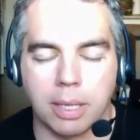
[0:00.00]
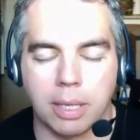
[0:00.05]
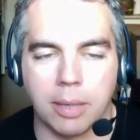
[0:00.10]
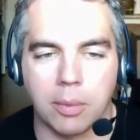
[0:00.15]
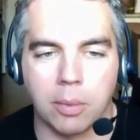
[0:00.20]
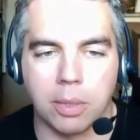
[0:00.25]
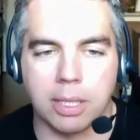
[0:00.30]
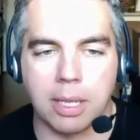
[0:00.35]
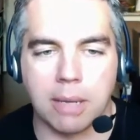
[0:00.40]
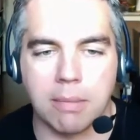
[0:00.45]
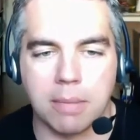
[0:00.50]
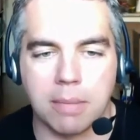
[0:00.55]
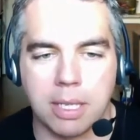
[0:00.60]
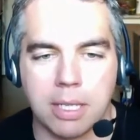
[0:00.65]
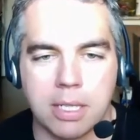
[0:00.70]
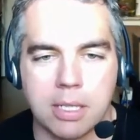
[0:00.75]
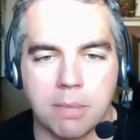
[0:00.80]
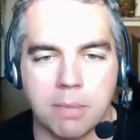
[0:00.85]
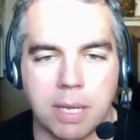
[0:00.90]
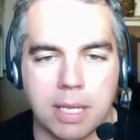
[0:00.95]
and what that
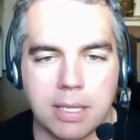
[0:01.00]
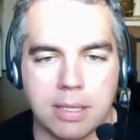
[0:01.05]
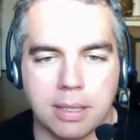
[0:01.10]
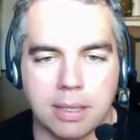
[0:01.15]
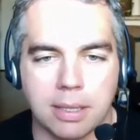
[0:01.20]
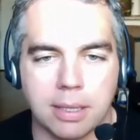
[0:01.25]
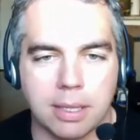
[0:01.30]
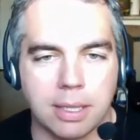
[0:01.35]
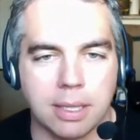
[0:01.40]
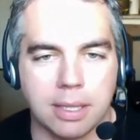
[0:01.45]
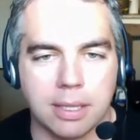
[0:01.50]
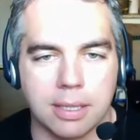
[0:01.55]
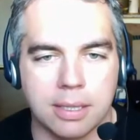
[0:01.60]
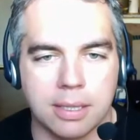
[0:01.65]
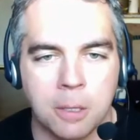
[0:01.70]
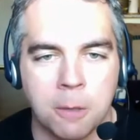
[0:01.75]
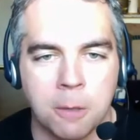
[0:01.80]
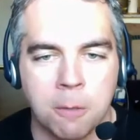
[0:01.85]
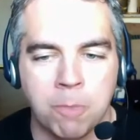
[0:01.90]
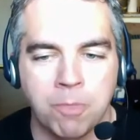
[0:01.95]
means basically is,